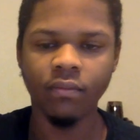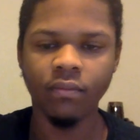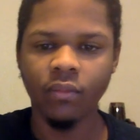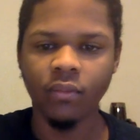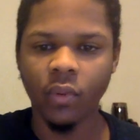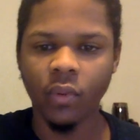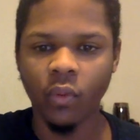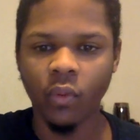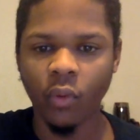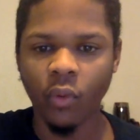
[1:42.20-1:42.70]

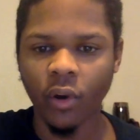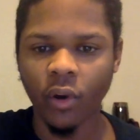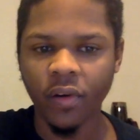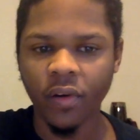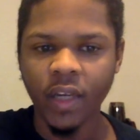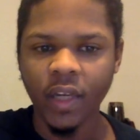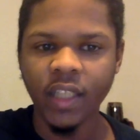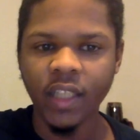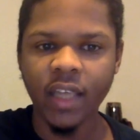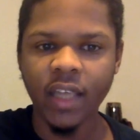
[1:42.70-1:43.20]
where
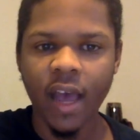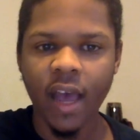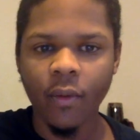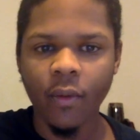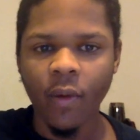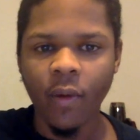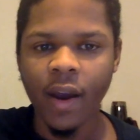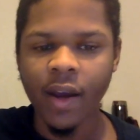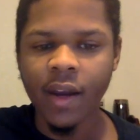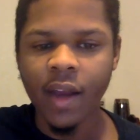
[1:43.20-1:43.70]
he's at
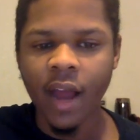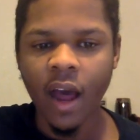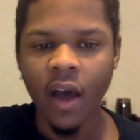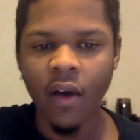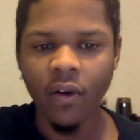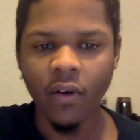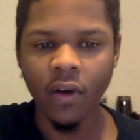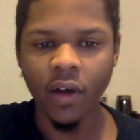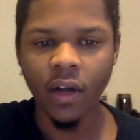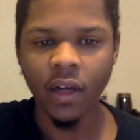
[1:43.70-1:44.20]
right
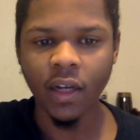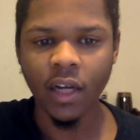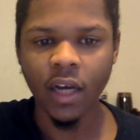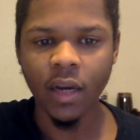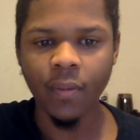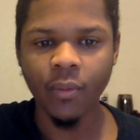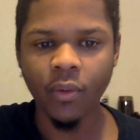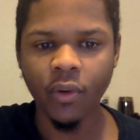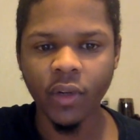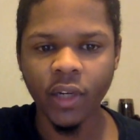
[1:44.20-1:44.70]
now a
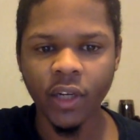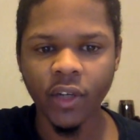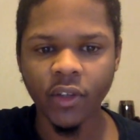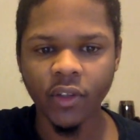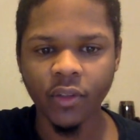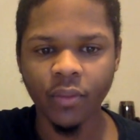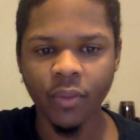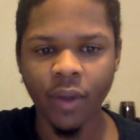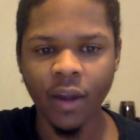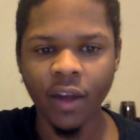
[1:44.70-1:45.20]
couple years,
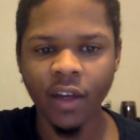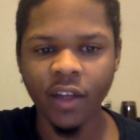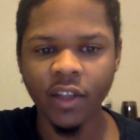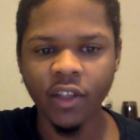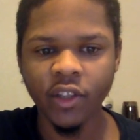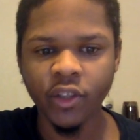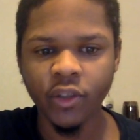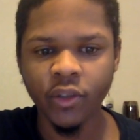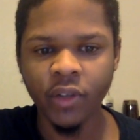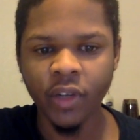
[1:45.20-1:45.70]
probably
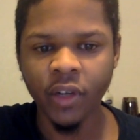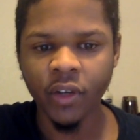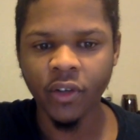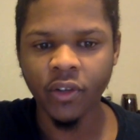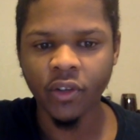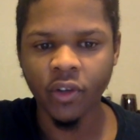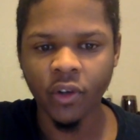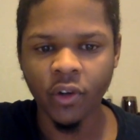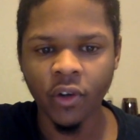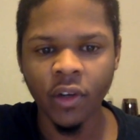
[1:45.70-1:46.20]
2 years
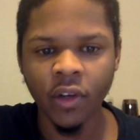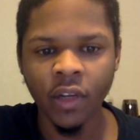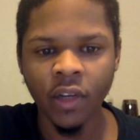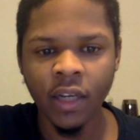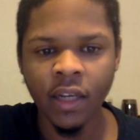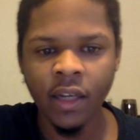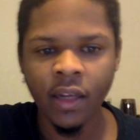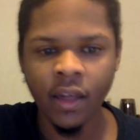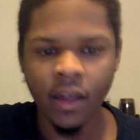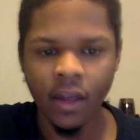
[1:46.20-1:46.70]
early.
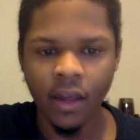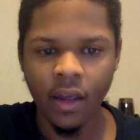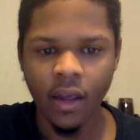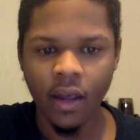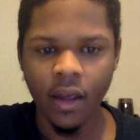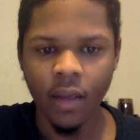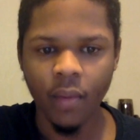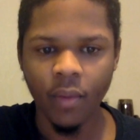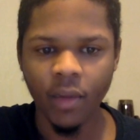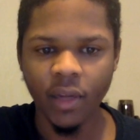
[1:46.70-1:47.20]

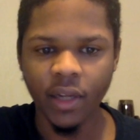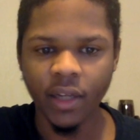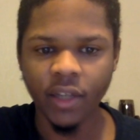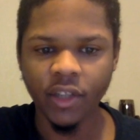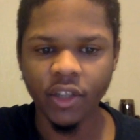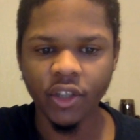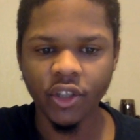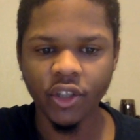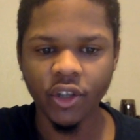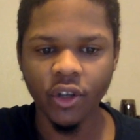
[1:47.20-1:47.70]
But it
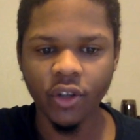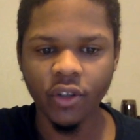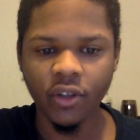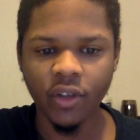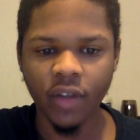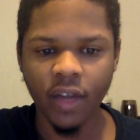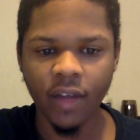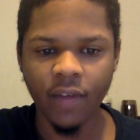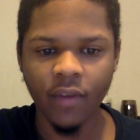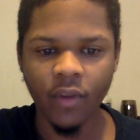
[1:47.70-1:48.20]
just shows you
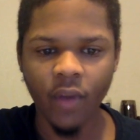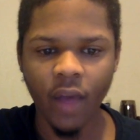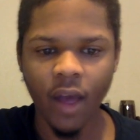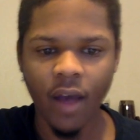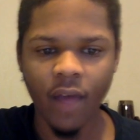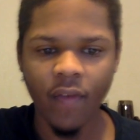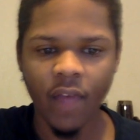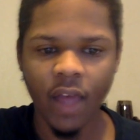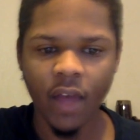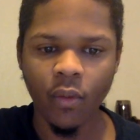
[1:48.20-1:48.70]
that if you have
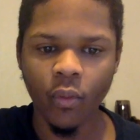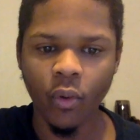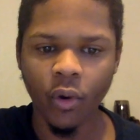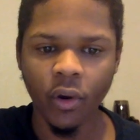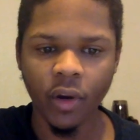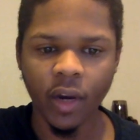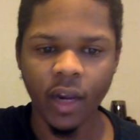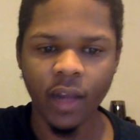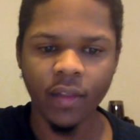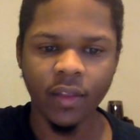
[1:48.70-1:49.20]
that work
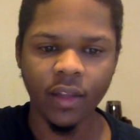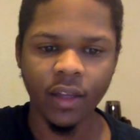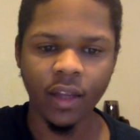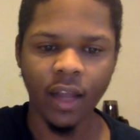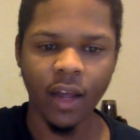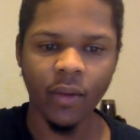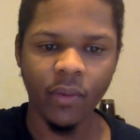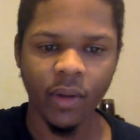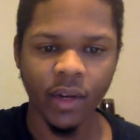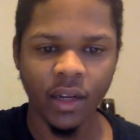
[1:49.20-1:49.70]
ethic like
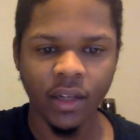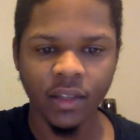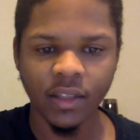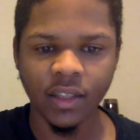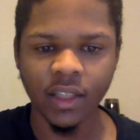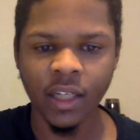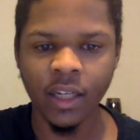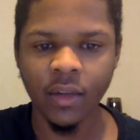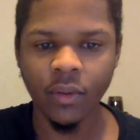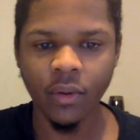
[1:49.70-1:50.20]
we done
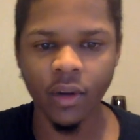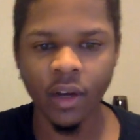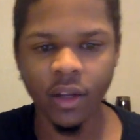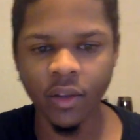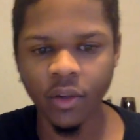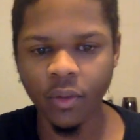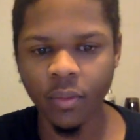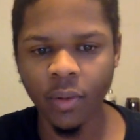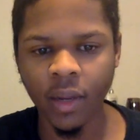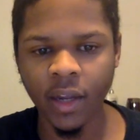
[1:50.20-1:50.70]
seen other
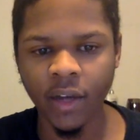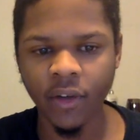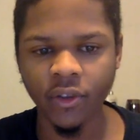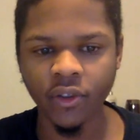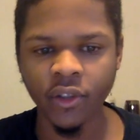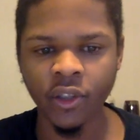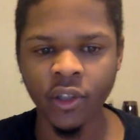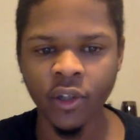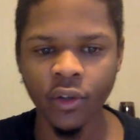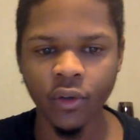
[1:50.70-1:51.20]
players
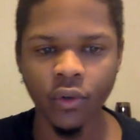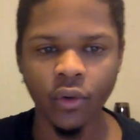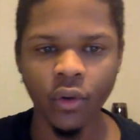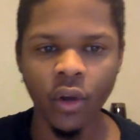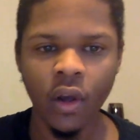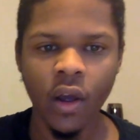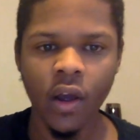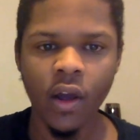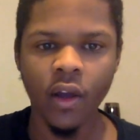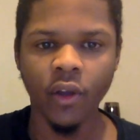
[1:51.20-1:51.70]
do,
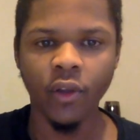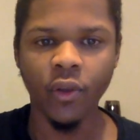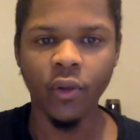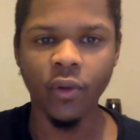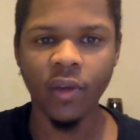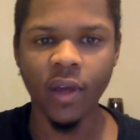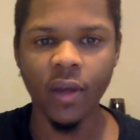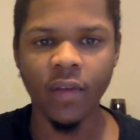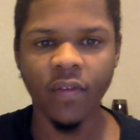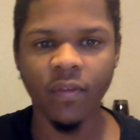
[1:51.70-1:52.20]
you
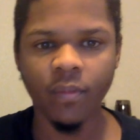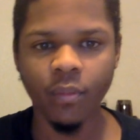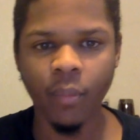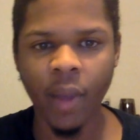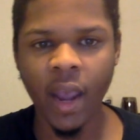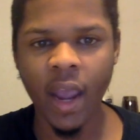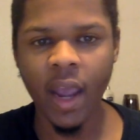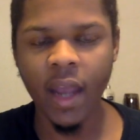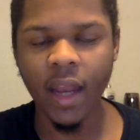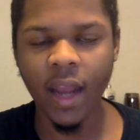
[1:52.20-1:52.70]
can
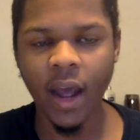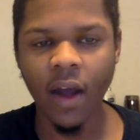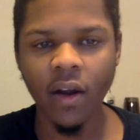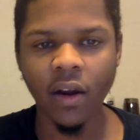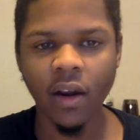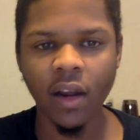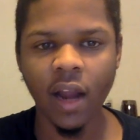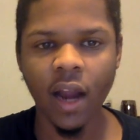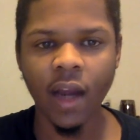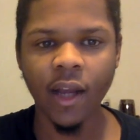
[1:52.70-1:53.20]
pan out a
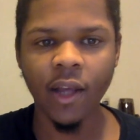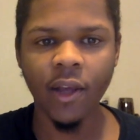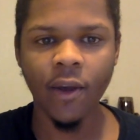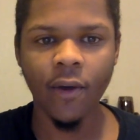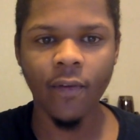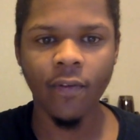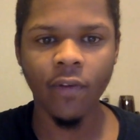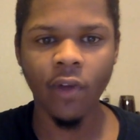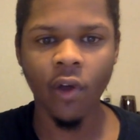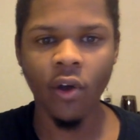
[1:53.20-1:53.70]
lot of your
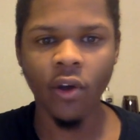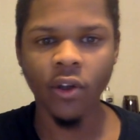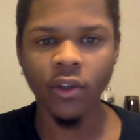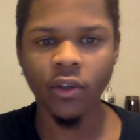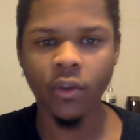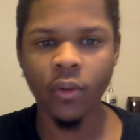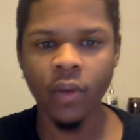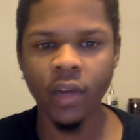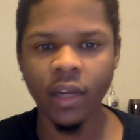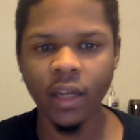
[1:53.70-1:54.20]
flaws
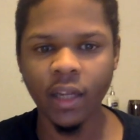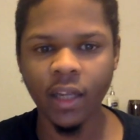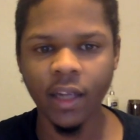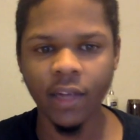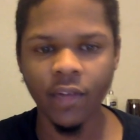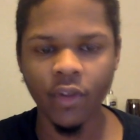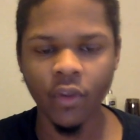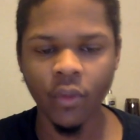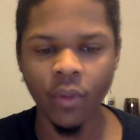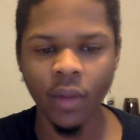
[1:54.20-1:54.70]
quickly if
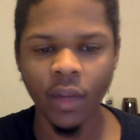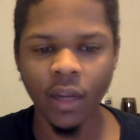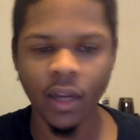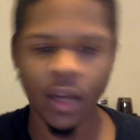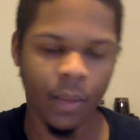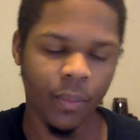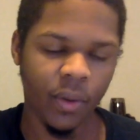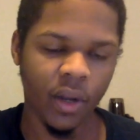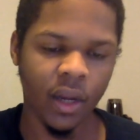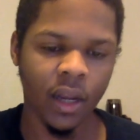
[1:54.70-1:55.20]
you're willing to
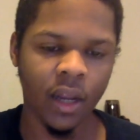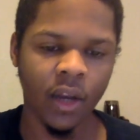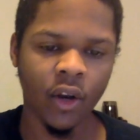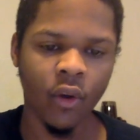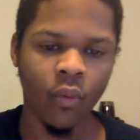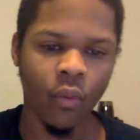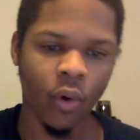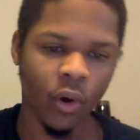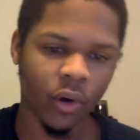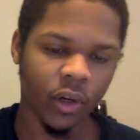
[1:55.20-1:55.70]
put in the
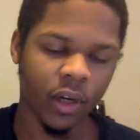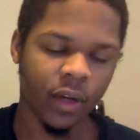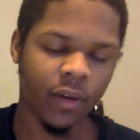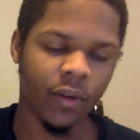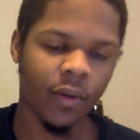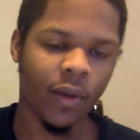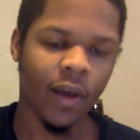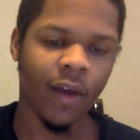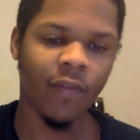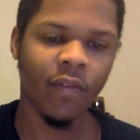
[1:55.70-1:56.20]
work and you
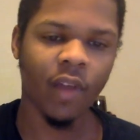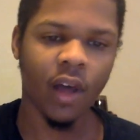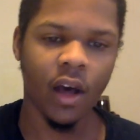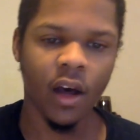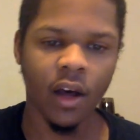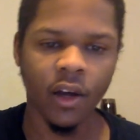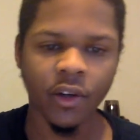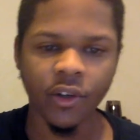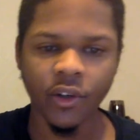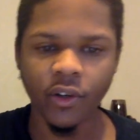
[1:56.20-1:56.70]
have the
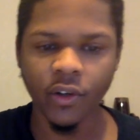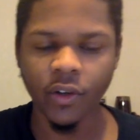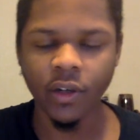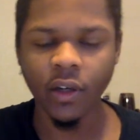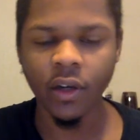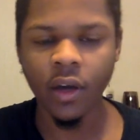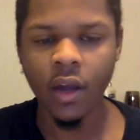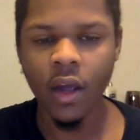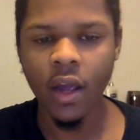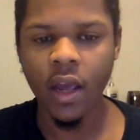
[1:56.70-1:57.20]
hunger
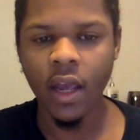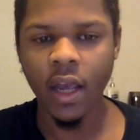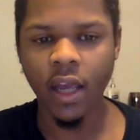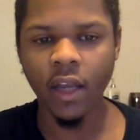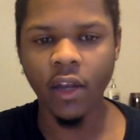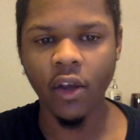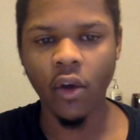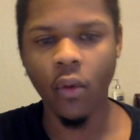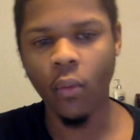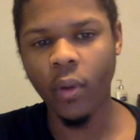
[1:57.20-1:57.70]
and
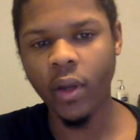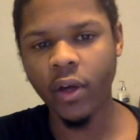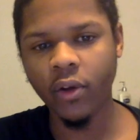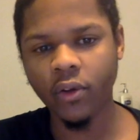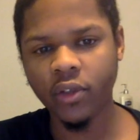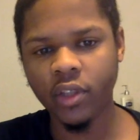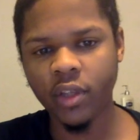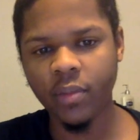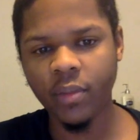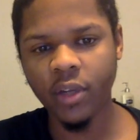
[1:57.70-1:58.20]
the will
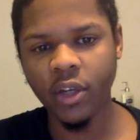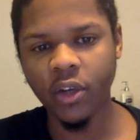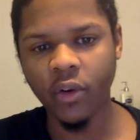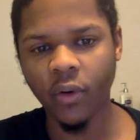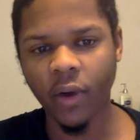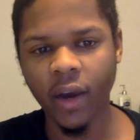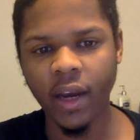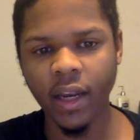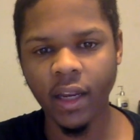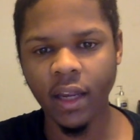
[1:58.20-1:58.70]
to be
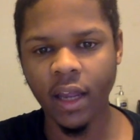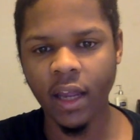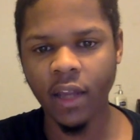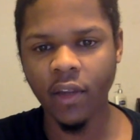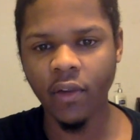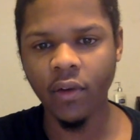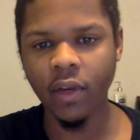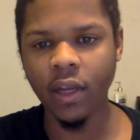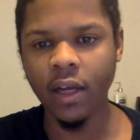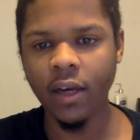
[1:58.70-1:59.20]
great and you
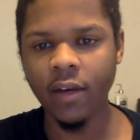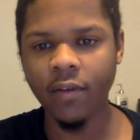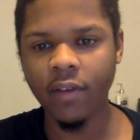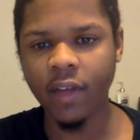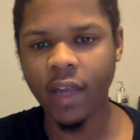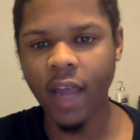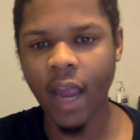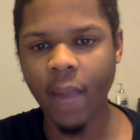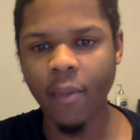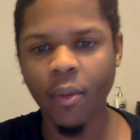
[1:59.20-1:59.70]
love the
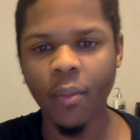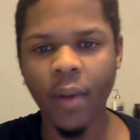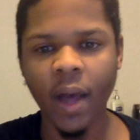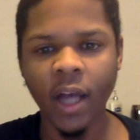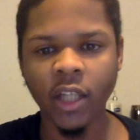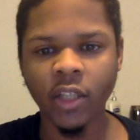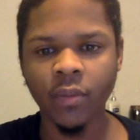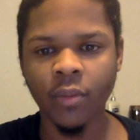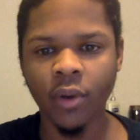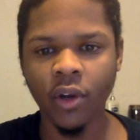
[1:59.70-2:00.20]
game of
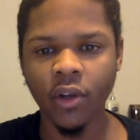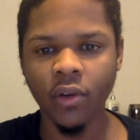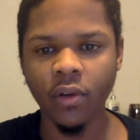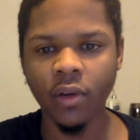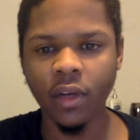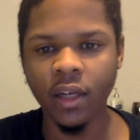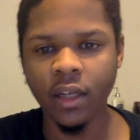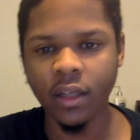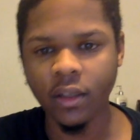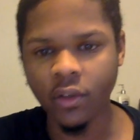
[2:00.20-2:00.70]
basketball.
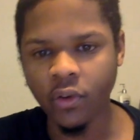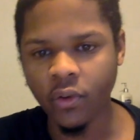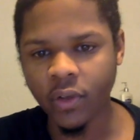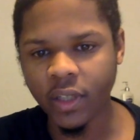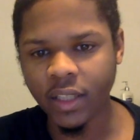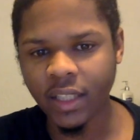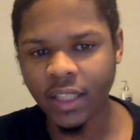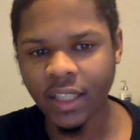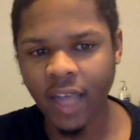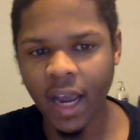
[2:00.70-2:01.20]
You're
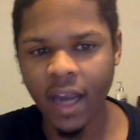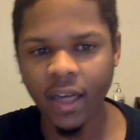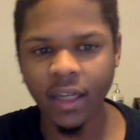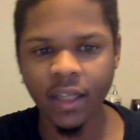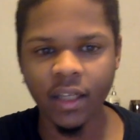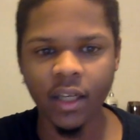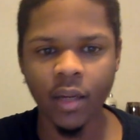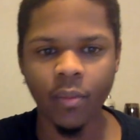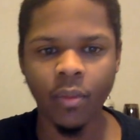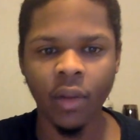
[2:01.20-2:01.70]
excited
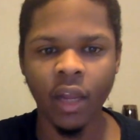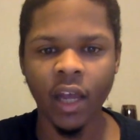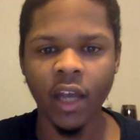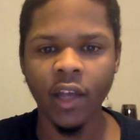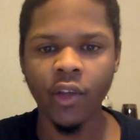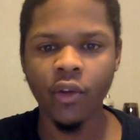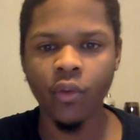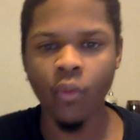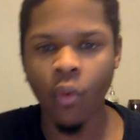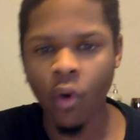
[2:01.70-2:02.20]
to play.
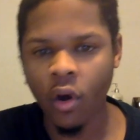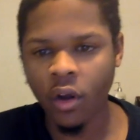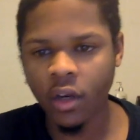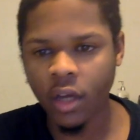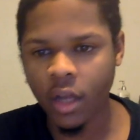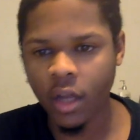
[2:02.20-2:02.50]
You want to